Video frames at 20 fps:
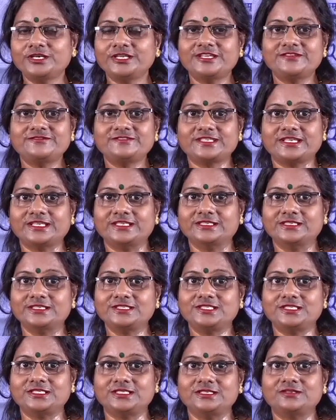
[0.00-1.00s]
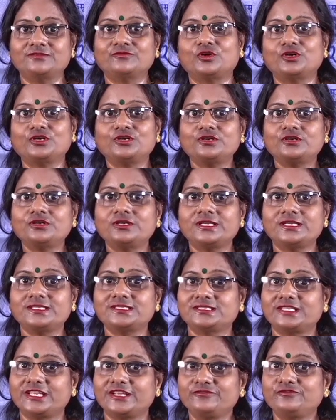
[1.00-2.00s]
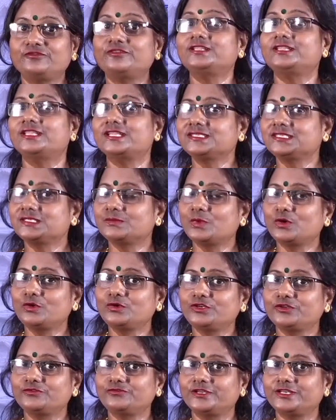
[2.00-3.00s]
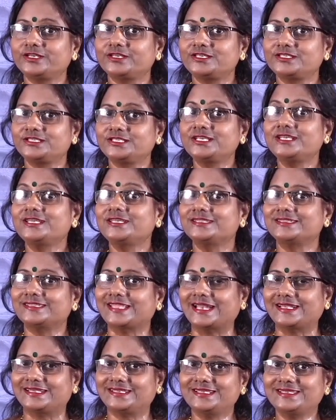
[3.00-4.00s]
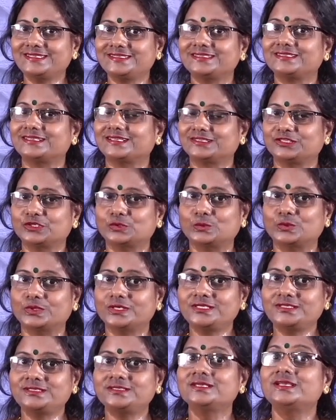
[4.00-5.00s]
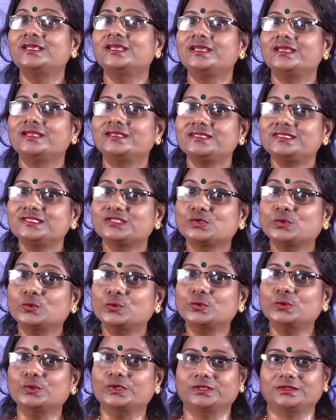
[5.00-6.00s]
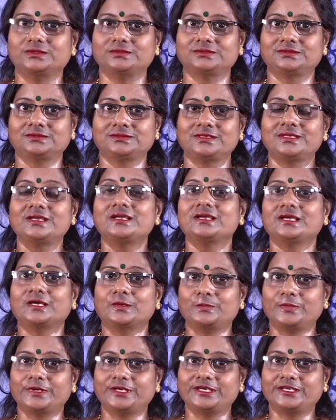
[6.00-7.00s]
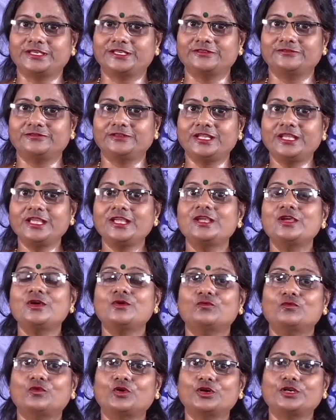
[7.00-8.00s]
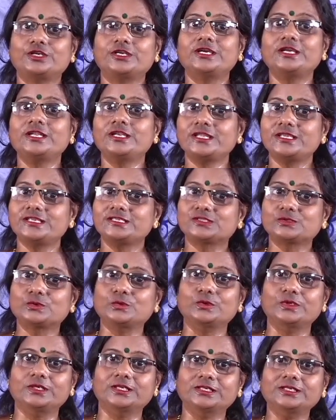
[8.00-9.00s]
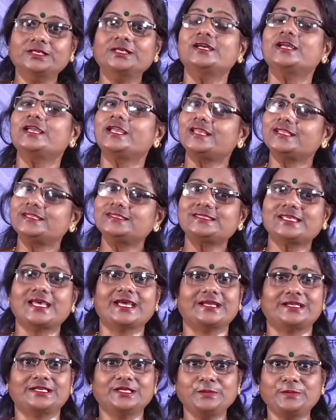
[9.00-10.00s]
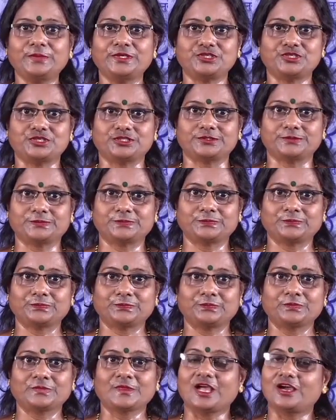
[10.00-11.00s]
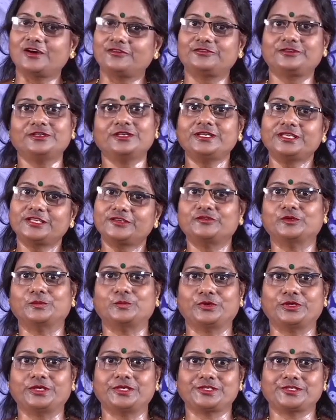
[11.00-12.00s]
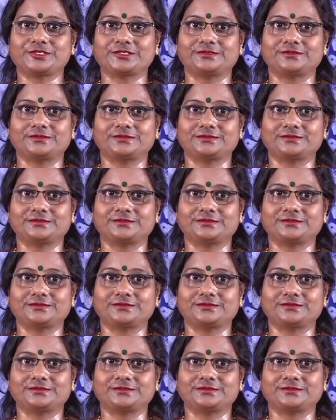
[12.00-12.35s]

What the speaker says: gives energy, water is left with less amount of energy. That is, in other words, it is cool. Comparatively, water is cooler inside a pitcher after evaporation.